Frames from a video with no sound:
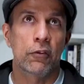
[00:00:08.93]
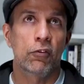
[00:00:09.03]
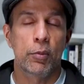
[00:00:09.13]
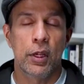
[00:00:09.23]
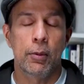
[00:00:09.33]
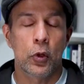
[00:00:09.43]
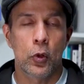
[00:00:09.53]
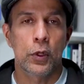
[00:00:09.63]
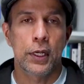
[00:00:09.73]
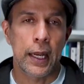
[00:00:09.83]
think we'll be able
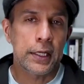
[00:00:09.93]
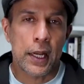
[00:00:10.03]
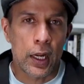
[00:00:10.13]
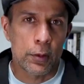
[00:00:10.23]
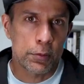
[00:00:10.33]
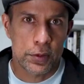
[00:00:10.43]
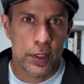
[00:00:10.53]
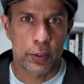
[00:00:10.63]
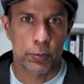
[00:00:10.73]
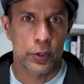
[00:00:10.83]
to do 10
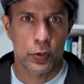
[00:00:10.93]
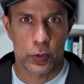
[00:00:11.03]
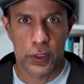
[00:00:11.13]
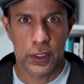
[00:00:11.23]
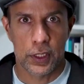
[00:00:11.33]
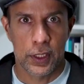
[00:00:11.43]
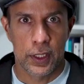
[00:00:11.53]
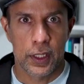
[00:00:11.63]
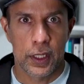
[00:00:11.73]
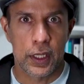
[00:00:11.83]
times as much work
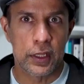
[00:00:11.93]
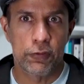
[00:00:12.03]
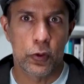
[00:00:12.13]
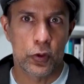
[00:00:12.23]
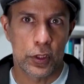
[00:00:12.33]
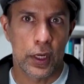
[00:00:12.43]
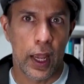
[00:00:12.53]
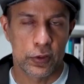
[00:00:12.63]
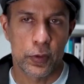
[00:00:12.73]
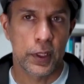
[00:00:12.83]
in the future
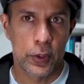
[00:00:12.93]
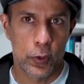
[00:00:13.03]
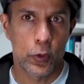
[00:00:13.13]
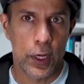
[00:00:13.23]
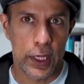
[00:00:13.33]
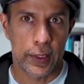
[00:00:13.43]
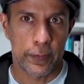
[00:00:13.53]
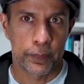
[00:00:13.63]
as we can do today.